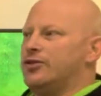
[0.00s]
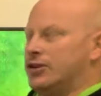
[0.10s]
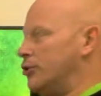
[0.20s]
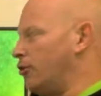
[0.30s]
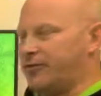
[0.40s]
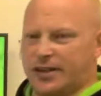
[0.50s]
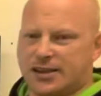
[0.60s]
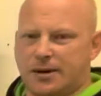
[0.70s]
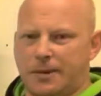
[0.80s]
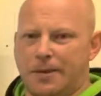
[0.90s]
in order for this
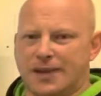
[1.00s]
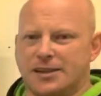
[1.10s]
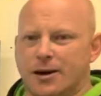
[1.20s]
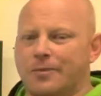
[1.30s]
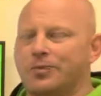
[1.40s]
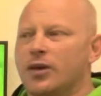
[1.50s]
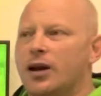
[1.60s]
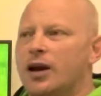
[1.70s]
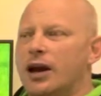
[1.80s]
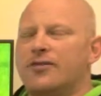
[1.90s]
to be better?
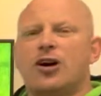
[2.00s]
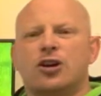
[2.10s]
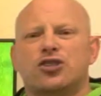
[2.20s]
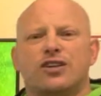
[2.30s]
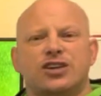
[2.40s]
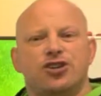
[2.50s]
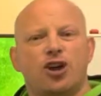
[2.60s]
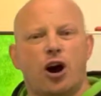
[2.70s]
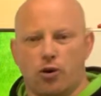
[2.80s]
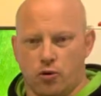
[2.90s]
If the answer is
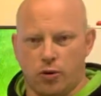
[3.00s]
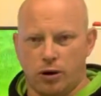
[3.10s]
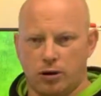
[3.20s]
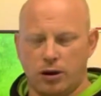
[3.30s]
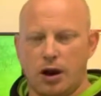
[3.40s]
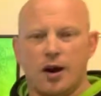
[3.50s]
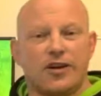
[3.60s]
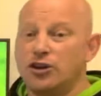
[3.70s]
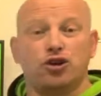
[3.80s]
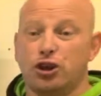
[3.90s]
no,
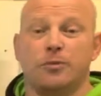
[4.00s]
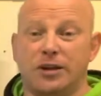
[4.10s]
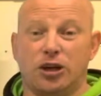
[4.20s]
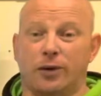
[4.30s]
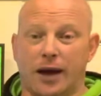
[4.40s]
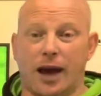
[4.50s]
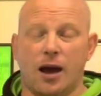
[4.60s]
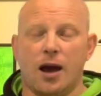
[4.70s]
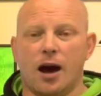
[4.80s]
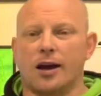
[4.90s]
then you shouldn't be doing it.
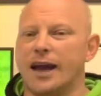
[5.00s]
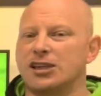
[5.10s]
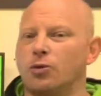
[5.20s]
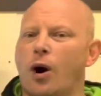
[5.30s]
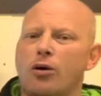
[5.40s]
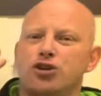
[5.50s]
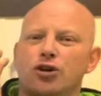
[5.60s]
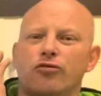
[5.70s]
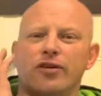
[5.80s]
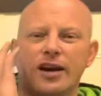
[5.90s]
Okay, so whilst
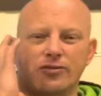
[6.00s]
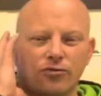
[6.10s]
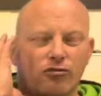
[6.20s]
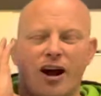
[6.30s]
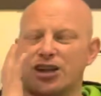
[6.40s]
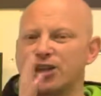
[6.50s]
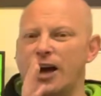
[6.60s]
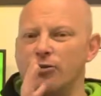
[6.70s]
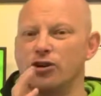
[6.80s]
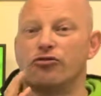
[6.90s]
your, re- your
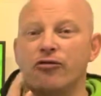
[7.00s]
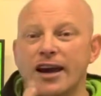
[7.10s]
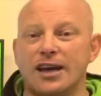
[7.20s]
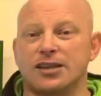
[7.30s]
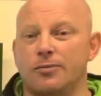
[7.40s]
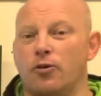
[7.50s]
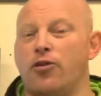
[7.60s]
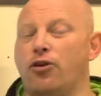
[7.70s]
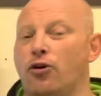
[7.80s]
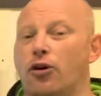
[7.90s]
rationale, your reasonable
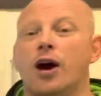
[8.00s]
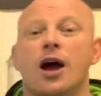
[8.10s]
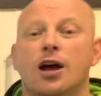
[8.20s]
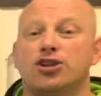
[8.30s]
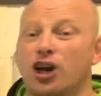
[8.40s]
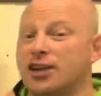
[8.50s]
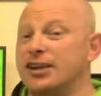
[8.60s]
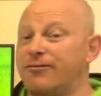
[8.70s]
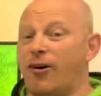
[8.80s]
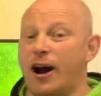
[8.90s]
thought
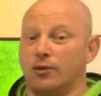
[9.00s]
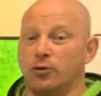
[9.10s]
justified